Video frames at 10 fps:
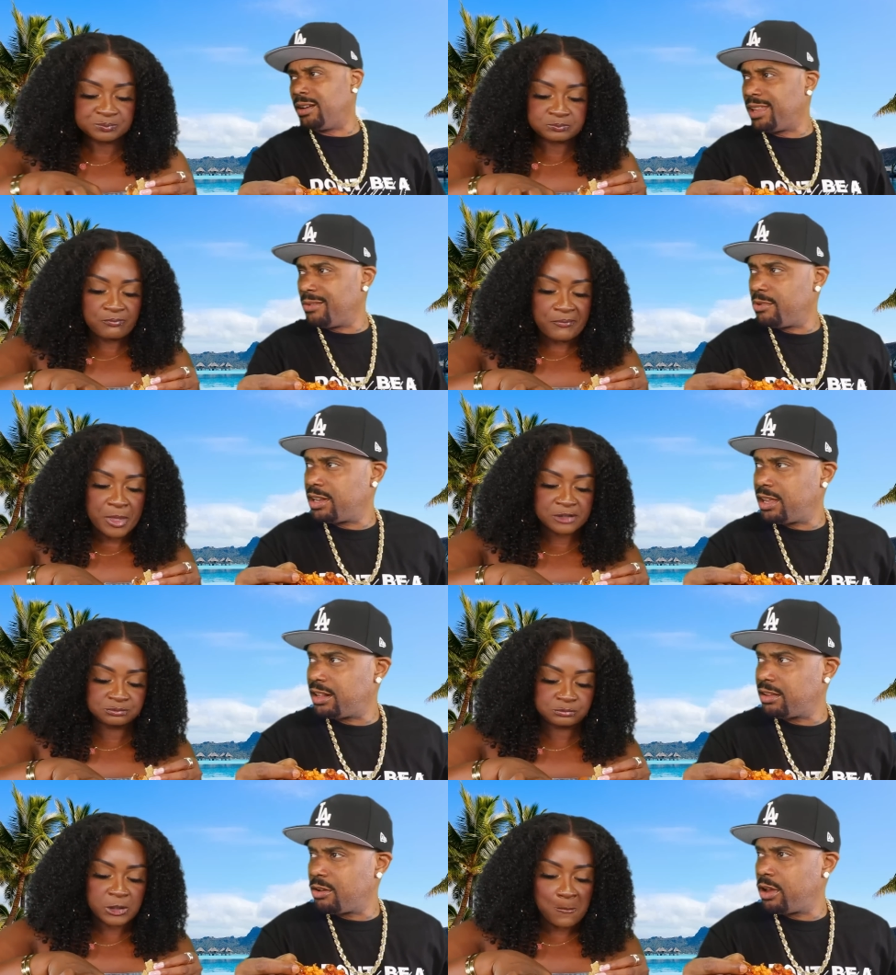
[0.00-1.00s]
Speaker 1: and I'm like, what the
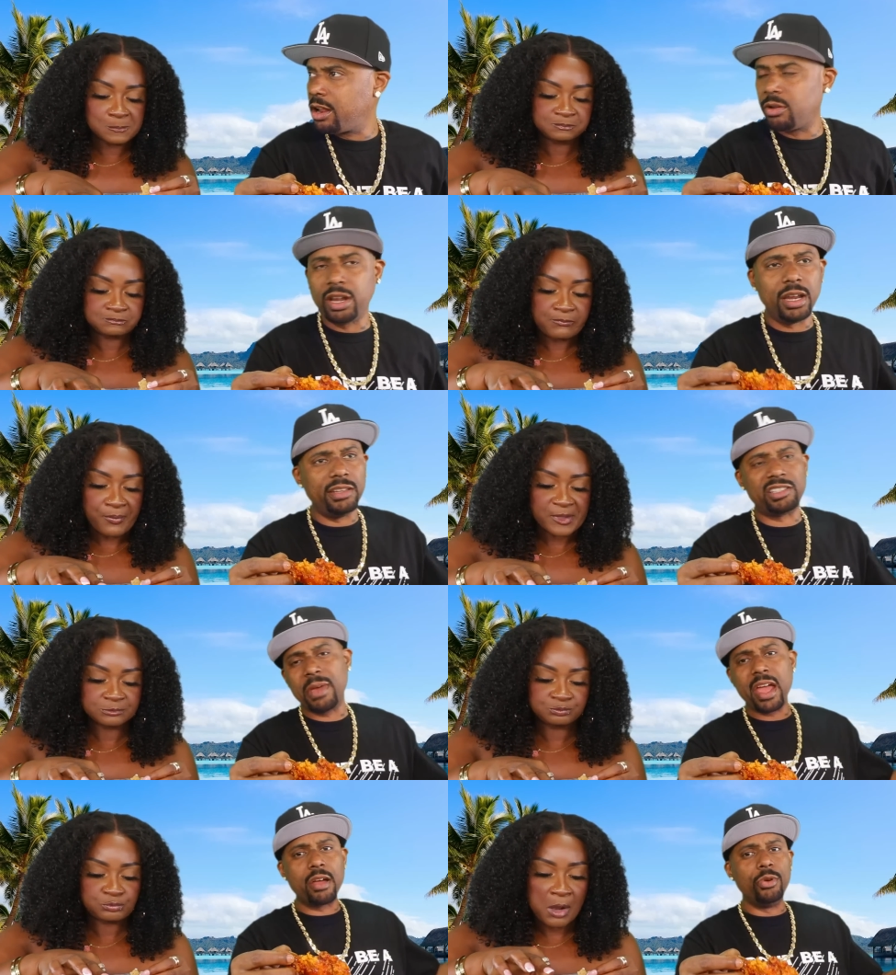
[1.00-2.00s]
hell is going on? And then he
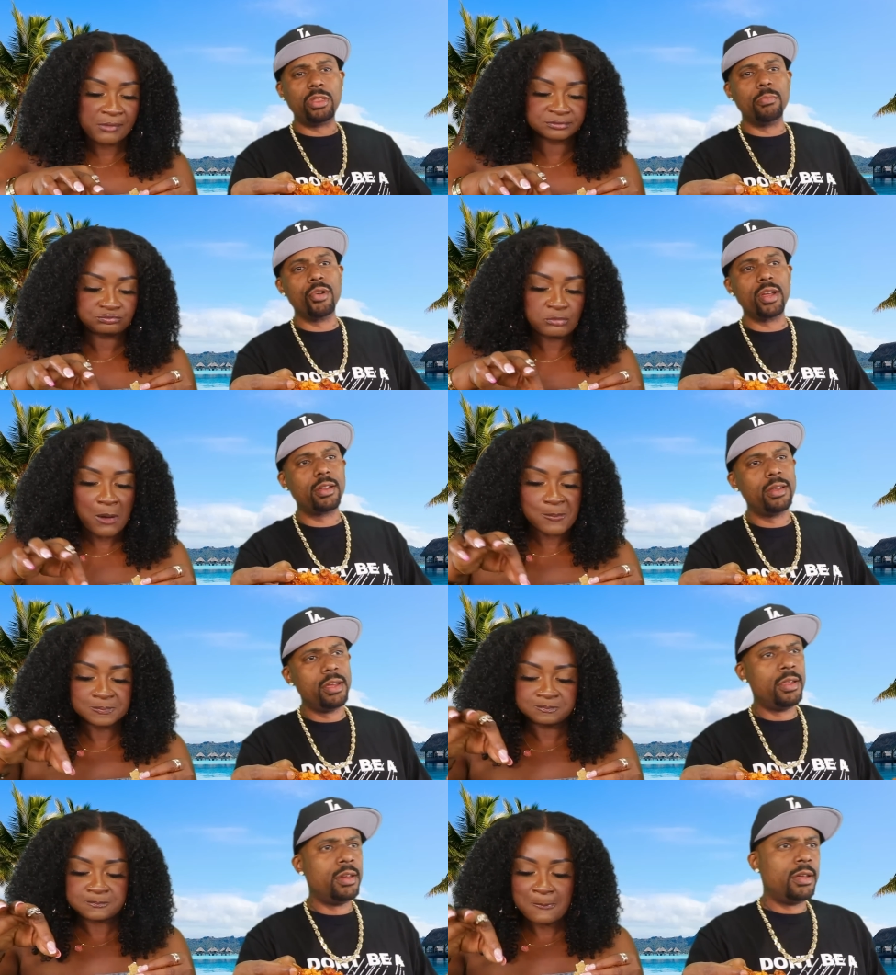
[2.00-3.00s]
smack her with the brick.
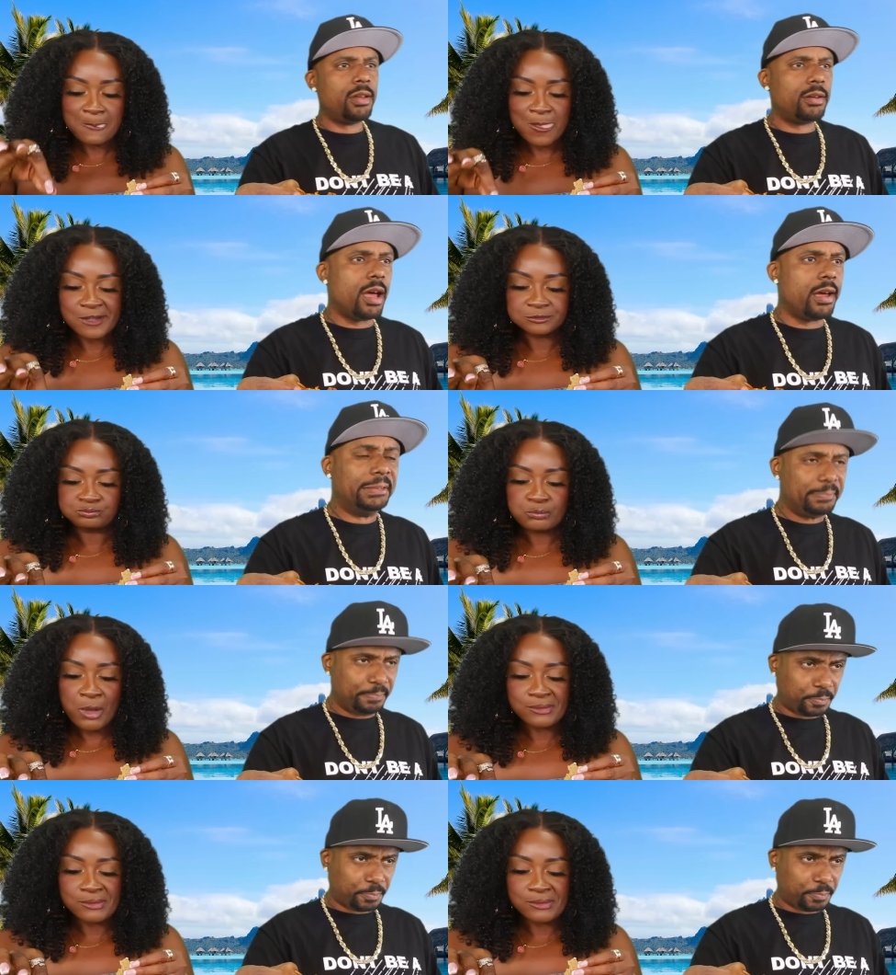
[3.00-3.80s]
Now,